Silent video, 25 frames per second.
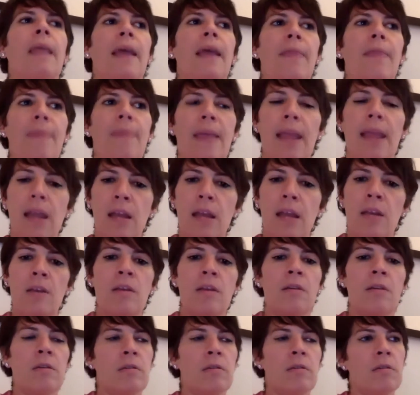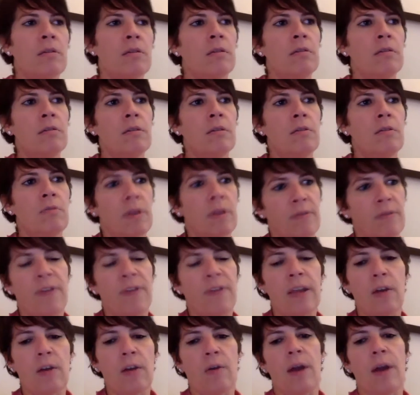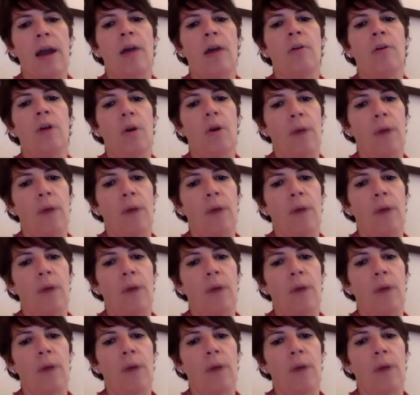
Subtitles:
And then you can figure out,